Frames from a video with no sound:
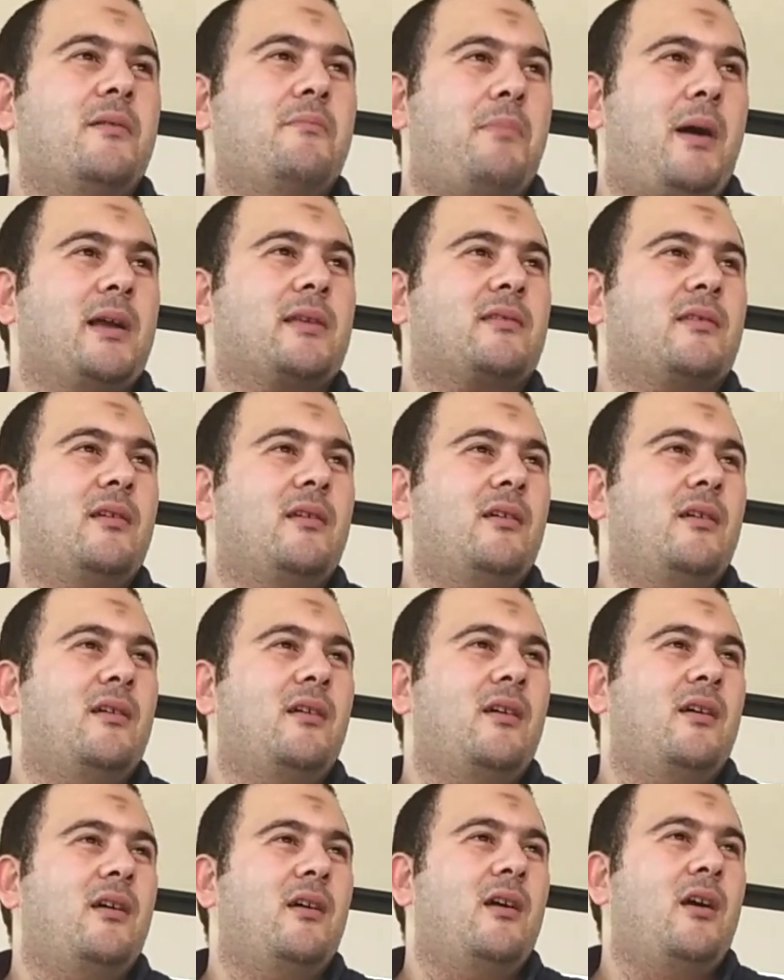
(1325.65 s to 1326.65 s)
But
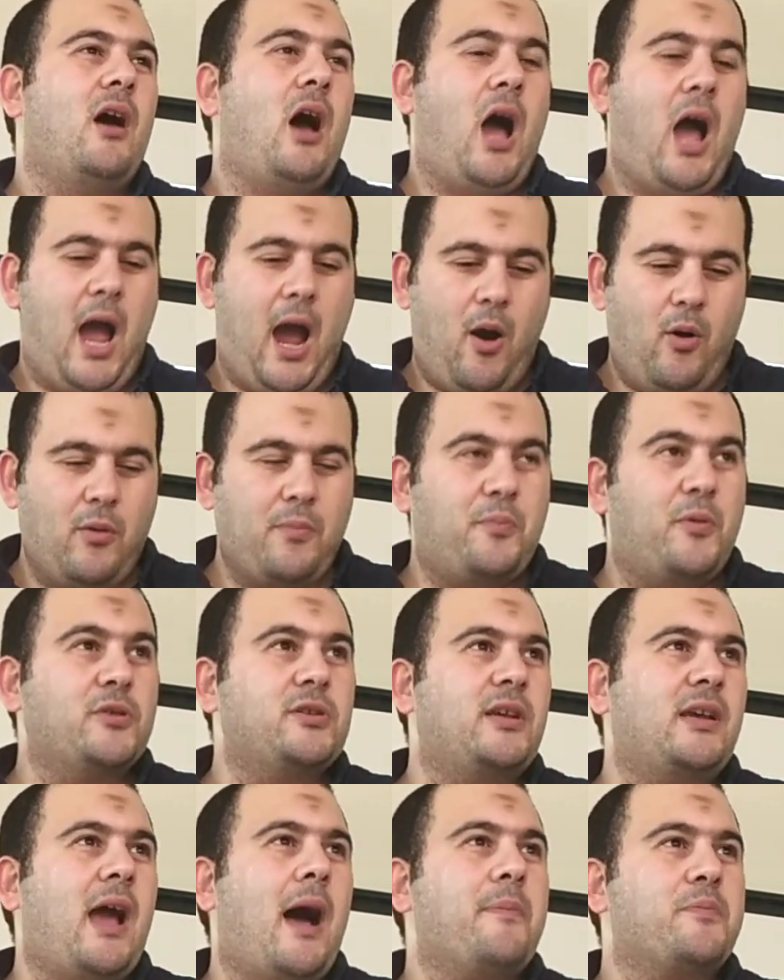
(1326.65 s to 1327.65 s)
our
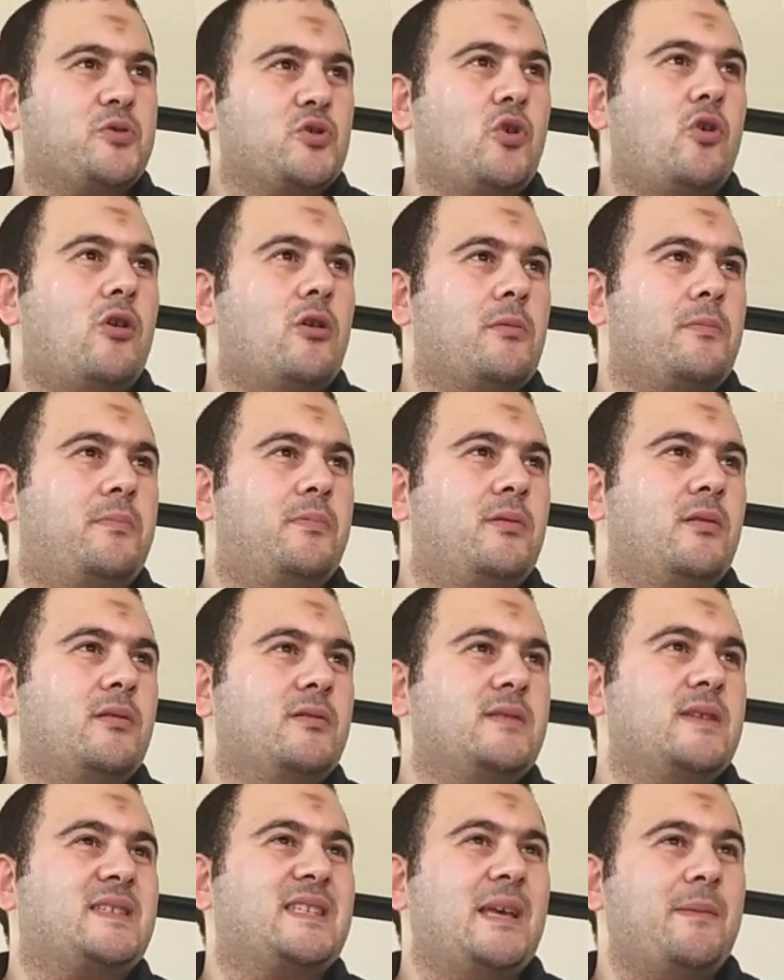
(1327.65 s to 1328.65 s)
body absorbs
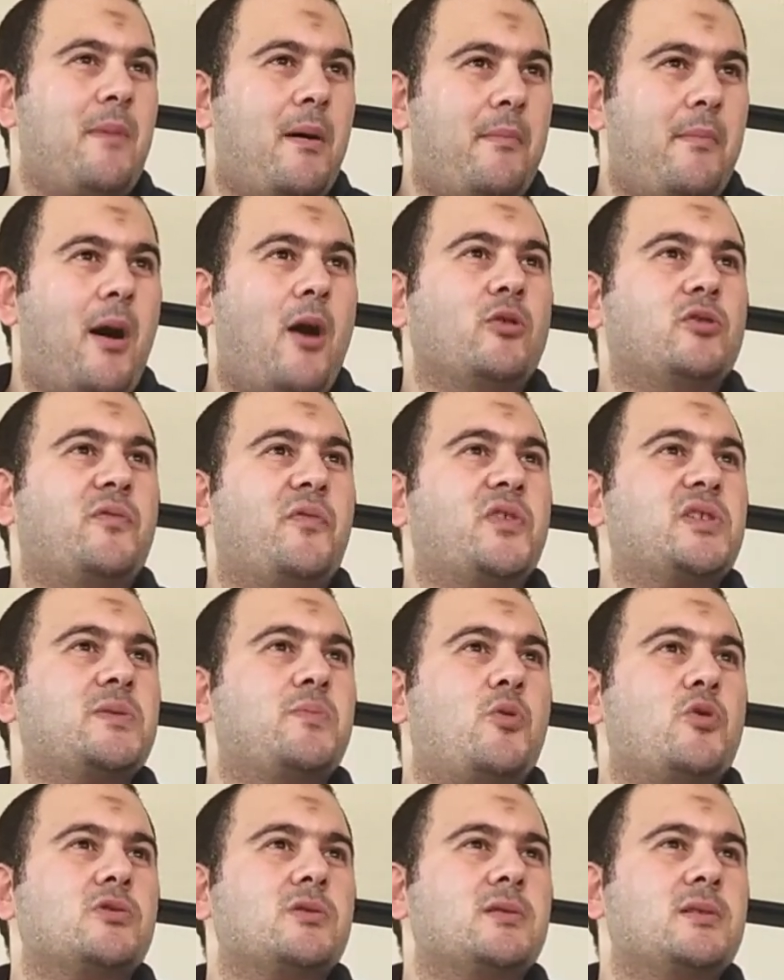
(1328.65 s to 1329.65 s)
the same amount of
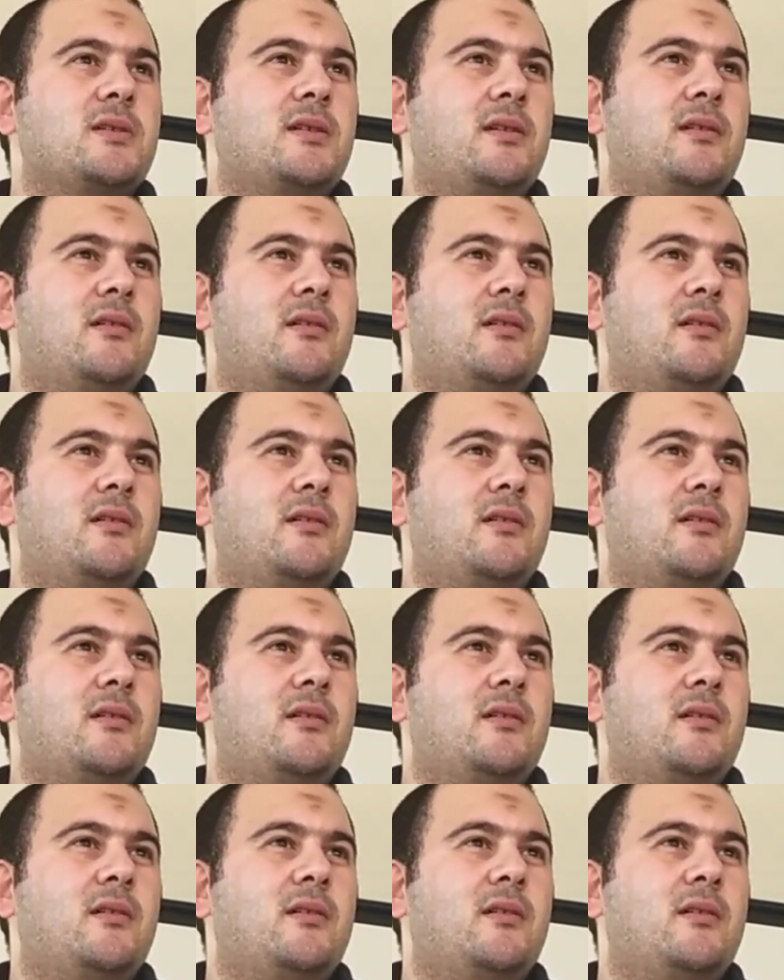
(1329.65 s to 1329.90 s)
exposure?